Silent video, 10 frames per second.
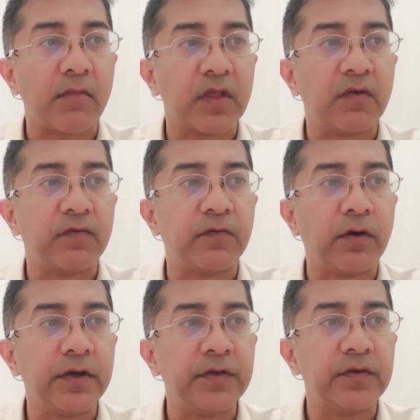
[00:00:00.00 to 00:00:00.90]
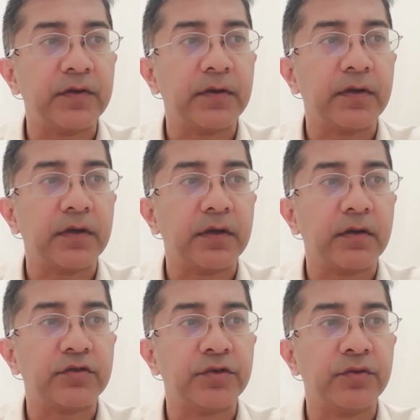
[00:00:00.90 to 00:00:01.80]
the forest
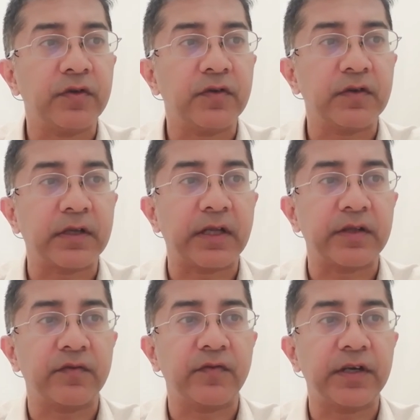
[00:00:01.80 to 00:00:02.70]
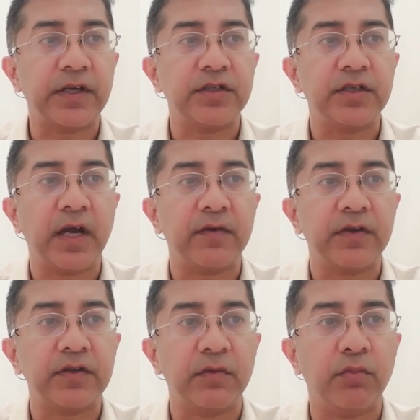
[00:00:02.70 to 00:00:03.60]
chooses the classification
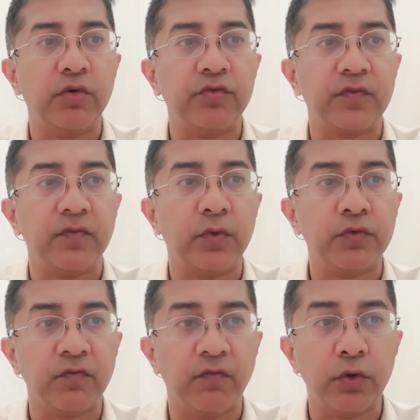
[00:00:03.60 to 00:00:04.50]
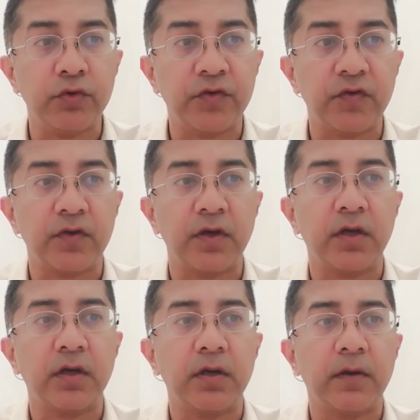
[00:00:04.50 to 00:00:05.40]
having the most votes
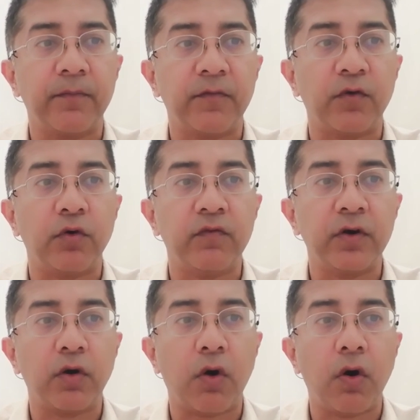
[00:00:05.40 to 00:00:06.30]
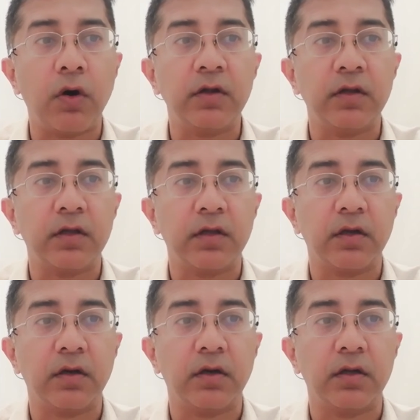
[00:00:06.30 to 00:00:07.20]
over all
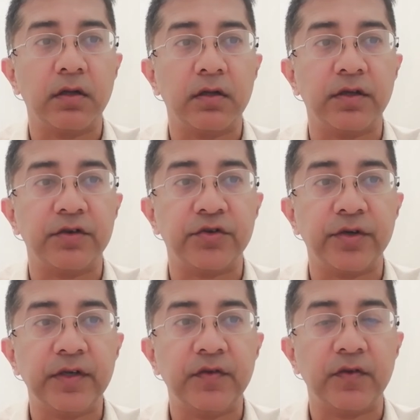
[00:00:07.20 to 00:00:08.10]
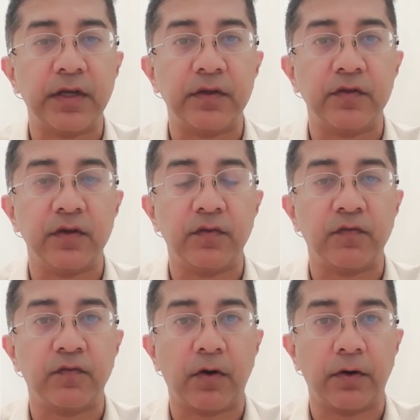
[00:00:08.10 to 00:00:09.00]
the trees in the
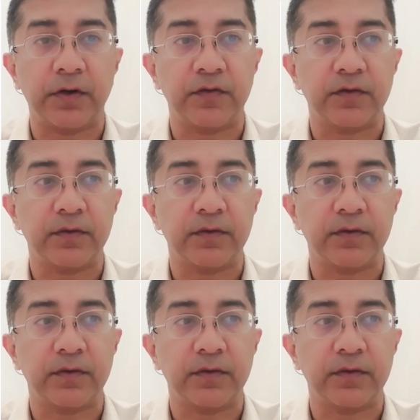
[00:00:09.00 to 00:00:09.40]
forest.